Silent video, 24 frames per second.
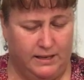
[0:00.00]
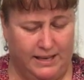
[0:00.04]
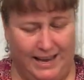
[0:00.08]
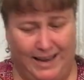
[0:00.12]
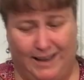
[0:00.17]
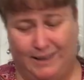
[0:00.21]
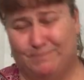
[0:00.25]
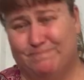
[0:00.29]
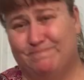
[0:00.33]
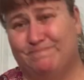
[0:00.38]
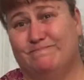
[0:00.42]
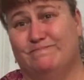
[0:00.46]

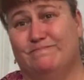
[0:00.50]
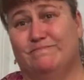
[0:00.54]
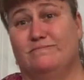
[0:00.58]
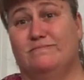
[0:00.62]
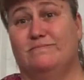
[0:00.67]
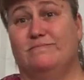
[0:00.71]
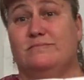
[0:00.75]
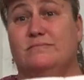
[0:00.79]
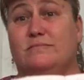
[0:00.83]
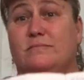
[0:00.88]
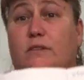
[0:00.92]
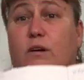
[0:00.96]
Yeah,
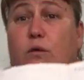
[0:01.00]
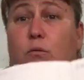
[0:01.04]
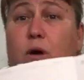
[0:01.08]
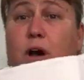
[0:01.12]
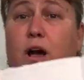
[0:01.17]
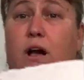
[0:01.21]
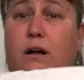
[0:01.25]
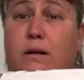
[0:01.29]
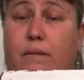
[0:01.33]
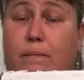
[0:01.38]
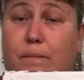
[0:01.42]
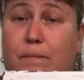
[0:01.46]

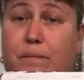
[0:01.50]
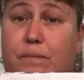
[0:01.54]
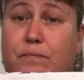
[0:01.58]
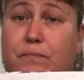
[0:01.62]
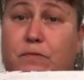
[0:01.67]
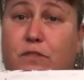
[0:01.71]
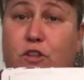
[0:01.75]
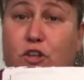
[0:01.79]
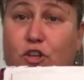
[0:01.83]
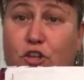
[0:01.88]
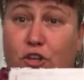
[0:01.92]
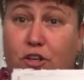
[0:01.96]
well,
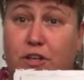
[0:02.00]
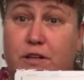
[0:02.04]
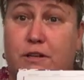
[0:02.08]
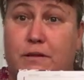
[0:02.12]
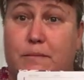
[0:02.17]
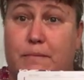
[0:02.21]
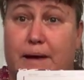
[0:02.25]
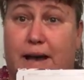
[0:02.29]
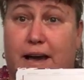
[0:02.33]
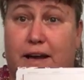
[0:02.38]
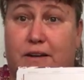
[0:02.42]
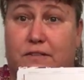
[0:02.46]
the good and the
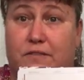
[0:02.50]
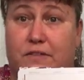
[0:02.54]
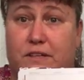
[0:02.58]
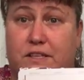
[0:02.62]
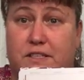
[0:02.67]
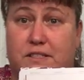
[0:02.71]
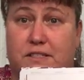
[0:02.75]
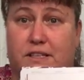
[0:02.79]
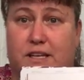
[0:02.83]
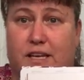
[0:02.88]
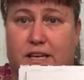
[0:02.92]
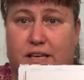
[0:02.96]
bad of
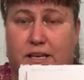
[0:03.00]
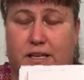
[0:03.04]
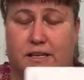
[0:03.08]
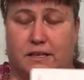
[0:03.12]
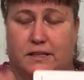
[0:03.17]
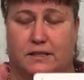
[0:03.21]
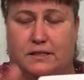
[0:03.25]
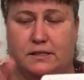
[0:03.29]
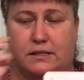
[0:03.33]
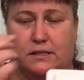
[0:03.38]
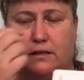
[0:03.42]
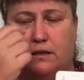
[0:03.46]
this
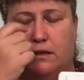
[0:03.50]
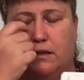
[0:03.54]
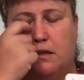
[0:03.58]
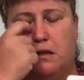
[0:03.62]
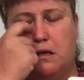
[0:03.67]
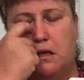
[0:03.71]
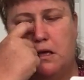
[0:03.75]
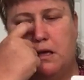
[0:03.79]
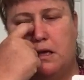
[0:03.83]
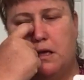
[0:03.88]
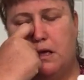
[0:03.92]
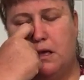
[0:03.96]
is
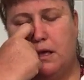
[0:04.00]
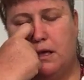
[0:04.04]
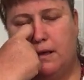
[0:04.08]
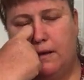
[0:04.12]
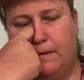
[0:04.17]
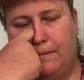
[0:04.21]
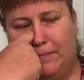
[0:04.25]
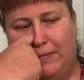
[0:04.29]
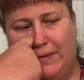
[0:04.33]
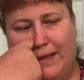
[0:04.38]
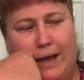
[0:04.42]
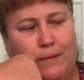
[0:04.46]

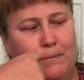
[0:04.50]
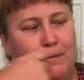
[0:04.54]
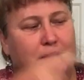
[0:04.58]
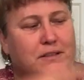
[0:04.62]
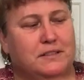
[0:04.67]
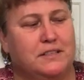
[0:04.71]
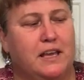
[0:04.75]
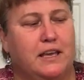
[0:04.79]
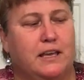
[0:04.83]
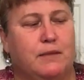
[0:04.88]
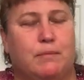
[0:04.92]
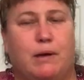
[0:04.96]
I'm not
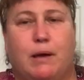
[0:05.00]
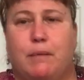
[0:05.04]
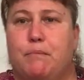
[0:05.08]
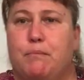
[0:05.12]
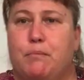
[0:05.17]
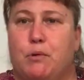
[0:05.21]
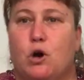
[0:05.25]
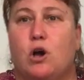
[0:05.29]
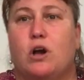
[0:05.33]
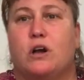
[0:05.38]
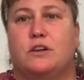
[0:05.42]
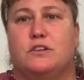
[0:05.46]
taking my
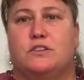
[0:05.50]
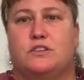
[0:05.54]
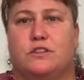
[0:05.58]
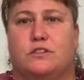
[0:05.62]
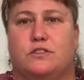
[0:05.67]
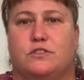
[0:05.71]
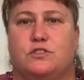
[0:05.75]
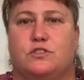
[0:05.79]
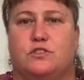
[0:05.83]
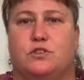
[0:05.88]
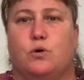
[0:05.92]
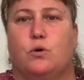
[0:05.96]
book to
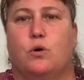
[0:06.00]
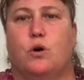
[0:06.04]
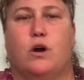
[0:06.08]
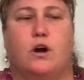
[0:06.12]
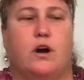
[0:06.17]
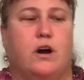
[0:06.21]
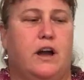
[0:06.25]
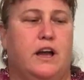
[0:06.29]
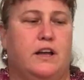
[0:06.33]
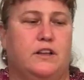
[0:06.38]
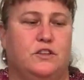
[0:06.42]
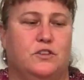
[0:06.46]
the
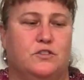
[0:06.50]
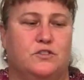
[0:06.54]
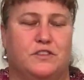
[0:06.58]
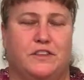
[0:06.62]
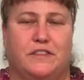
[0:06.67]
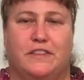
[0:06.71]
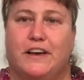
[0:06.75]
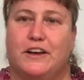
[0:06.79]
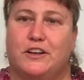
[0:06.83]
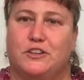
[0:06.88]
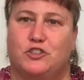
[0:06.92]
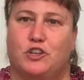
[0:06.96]
store and
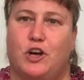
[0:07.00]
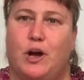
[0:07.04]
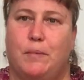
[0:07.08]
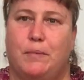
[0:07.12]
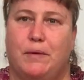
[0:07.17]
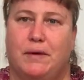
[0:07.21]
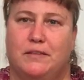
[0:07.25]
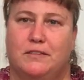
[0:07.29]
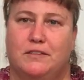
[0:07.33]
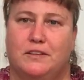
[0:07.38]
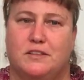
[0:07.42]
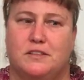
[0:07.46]
using that
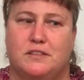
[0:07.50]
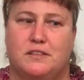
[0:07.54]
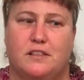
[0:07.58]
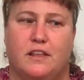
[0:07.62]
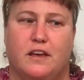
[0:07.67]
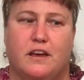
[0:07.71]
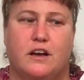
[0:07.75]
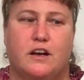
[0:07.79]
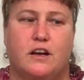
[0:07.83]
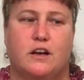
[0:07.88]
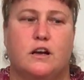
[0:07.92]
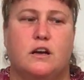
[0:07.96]
shopping list
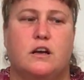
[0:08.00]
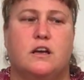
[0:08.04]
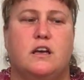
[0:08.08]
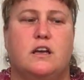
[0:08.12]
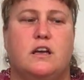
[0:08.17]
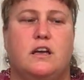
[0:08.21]
there.